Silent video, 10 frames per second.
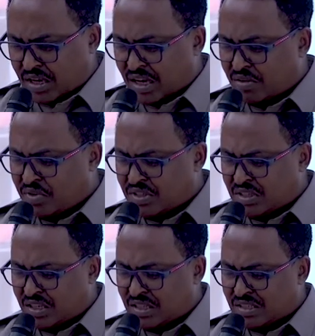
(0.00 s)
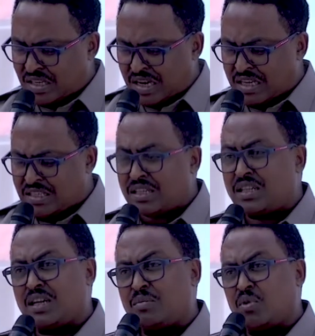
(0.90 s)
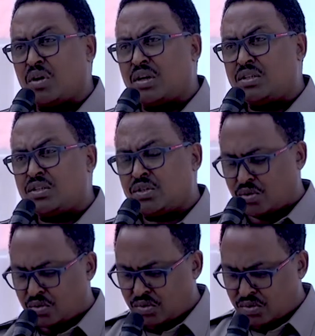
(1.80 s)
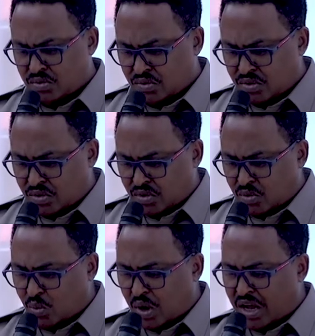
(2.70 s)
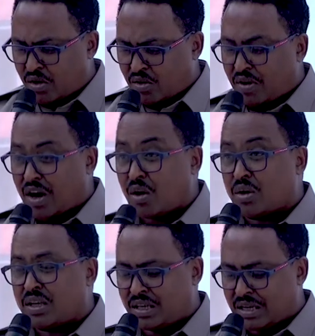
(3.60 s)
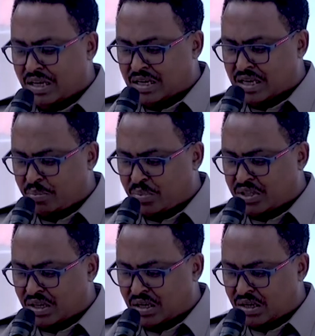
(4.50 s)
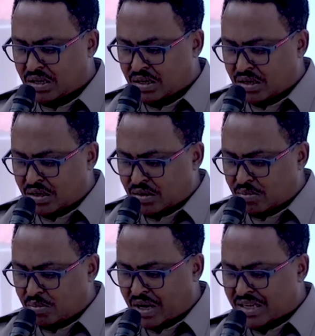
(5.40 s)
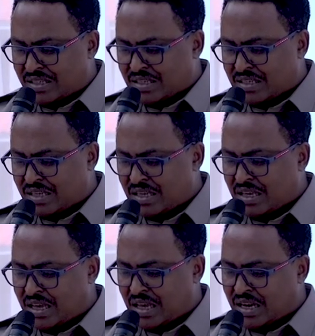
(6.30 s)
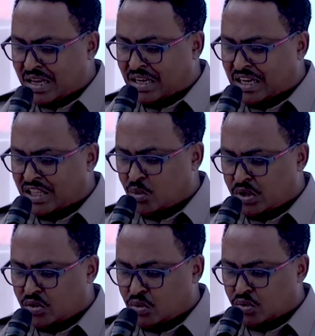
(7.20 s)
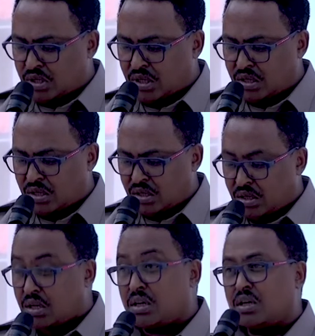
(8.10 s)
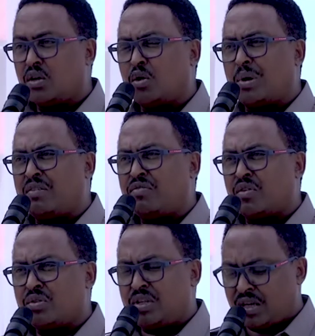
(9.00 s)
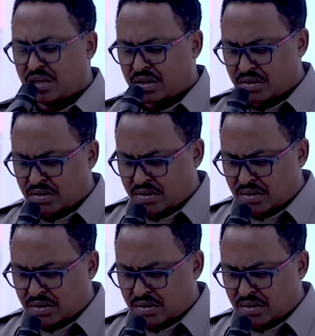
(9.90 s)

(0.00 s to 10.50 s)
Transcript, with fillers: and visiting the legendary Mogadishu, one of our IGAD capital by the sea and a gateway to the global frontier.